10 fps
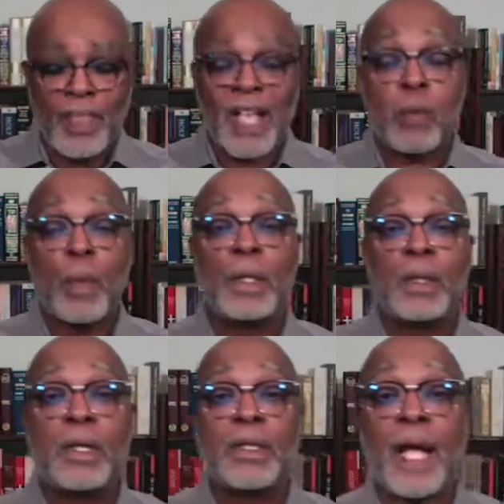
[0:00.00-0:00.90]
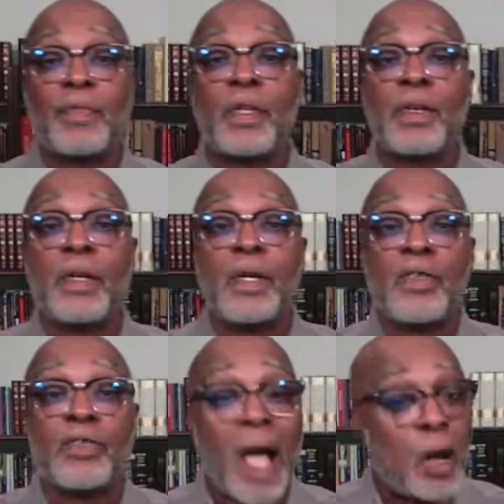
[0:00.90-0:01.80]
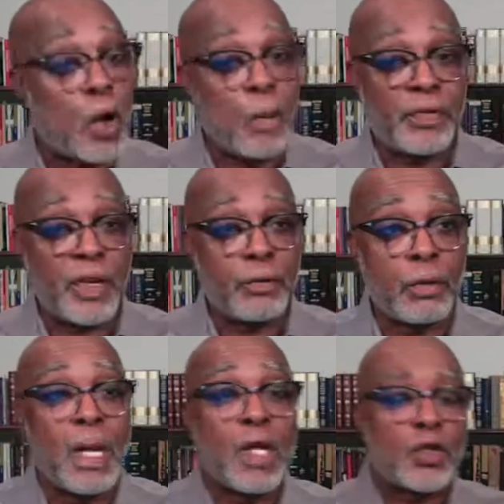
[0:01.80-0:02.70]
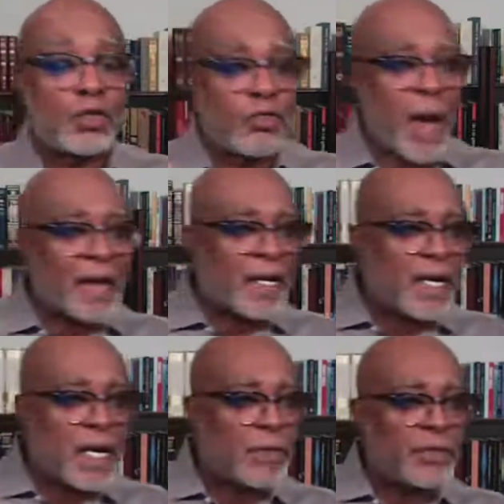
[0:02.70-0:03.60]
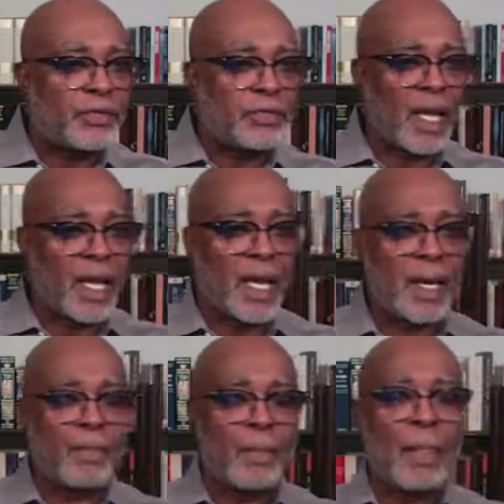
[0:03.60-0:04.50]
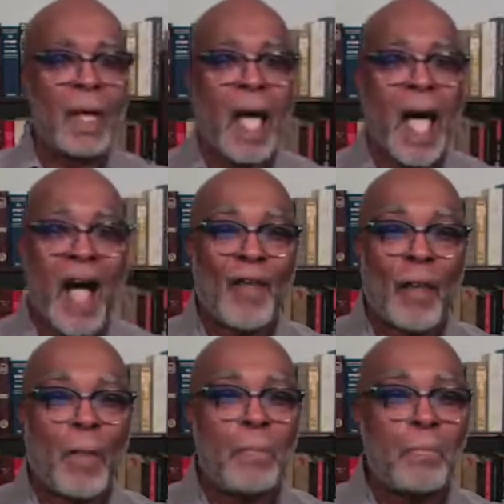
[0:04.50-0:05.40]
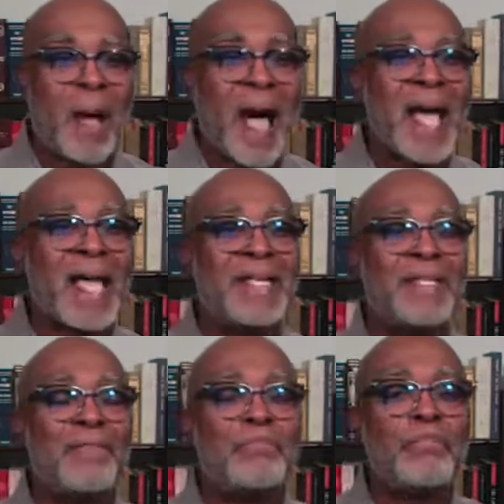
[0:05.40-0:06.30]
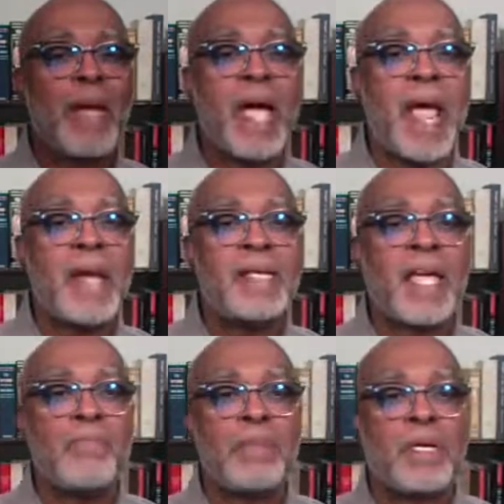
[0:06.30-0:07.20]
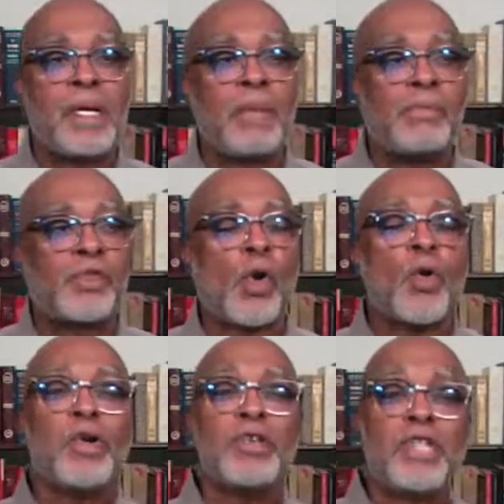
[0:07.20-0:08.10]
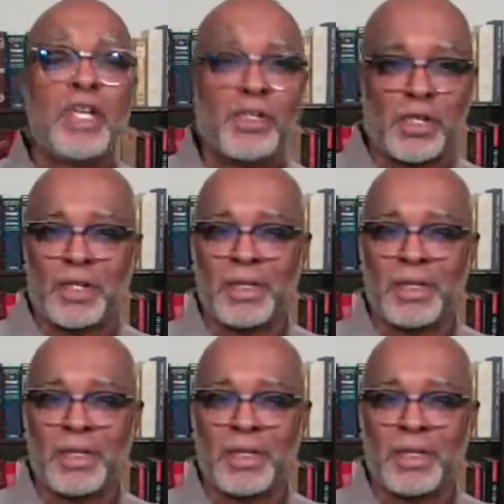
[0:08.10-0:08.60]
why we looked at the Stockholm Syndrome, to try to understand how the mind of man can become so conditioned